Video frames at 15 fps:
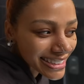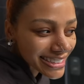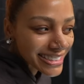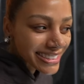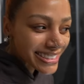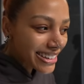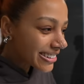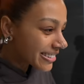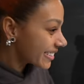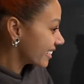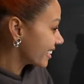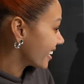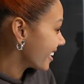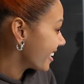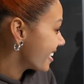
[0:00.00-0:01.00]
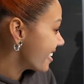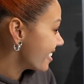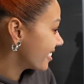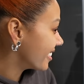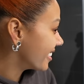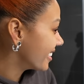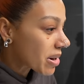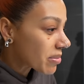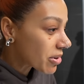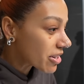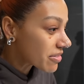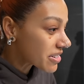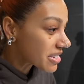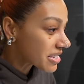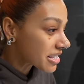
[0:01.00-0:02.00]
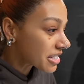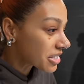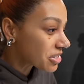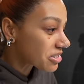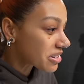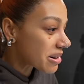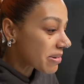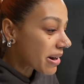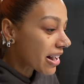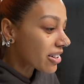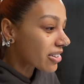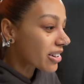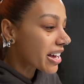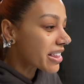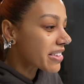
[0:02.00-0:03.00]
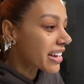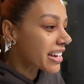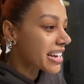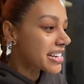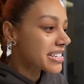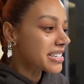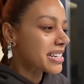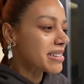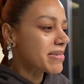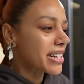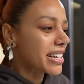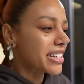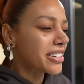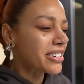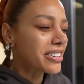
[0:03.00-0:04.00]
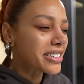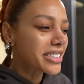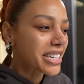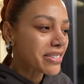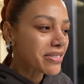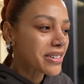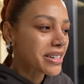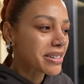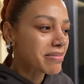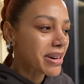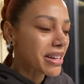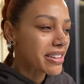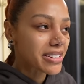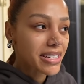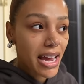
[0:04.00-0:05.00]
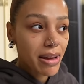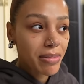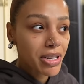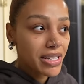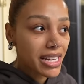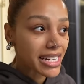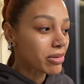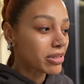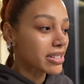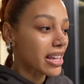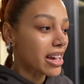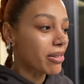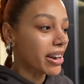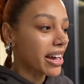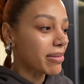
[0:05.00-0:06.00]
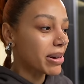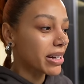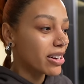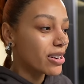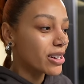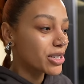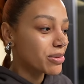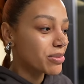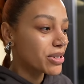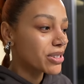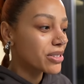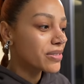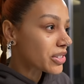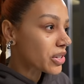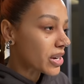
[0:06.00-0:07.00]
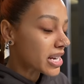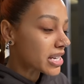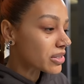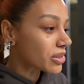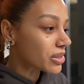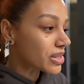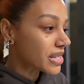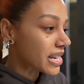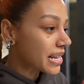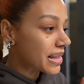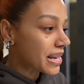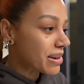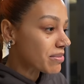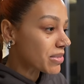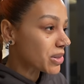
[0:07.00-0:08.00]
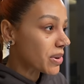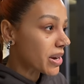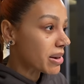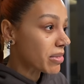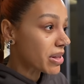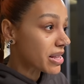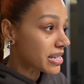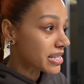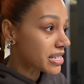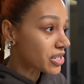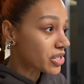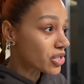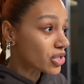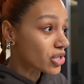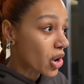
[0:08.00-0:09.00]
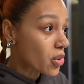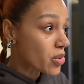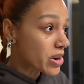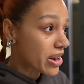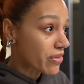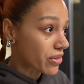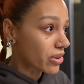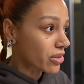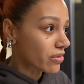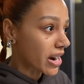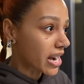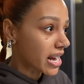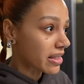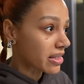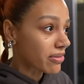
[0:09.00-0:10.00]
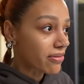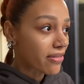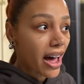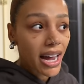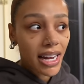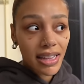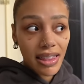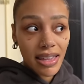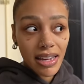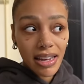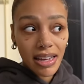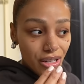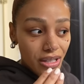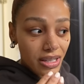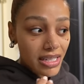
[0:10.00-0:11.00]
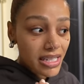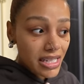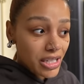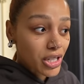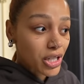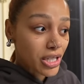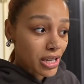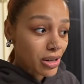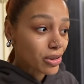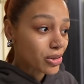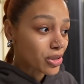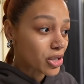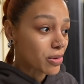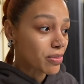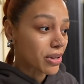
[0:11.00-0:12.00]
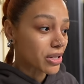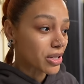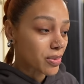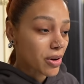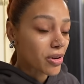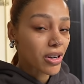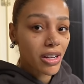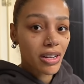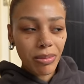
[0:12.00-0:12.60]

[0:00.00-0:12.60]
It's so cute. My boyfriend's gonna trip out. I think he's gonna be like, you look different but the same because he wasn't there when I had my cast removed, so he's not seen the in between. But this is so different already, and the fact that this is still super swollen smaller.